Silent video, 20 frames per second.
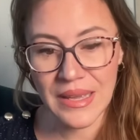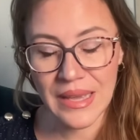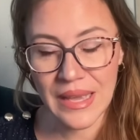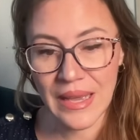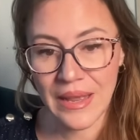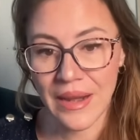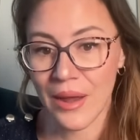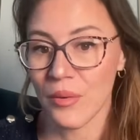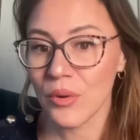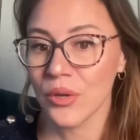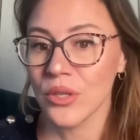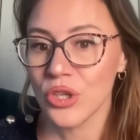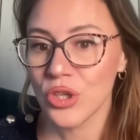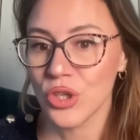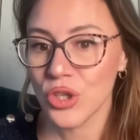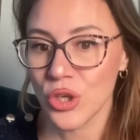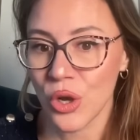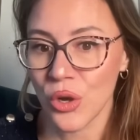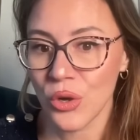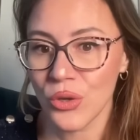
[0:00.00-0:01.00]
And I want to
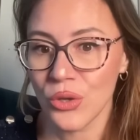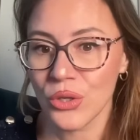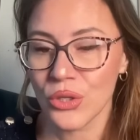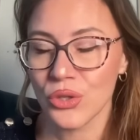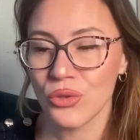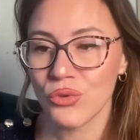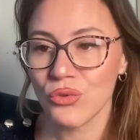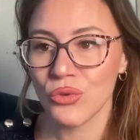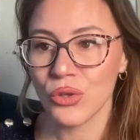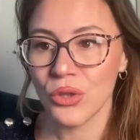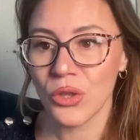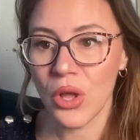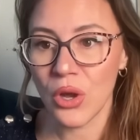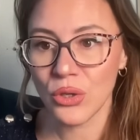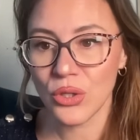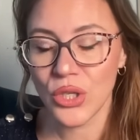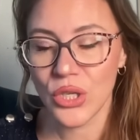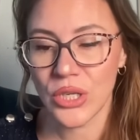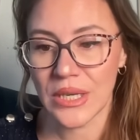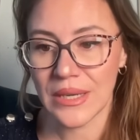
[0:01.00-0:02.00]
show you
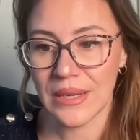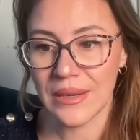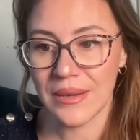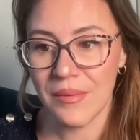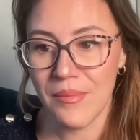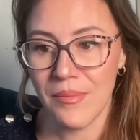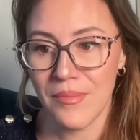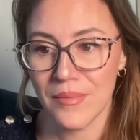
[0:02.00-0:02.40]
astrologically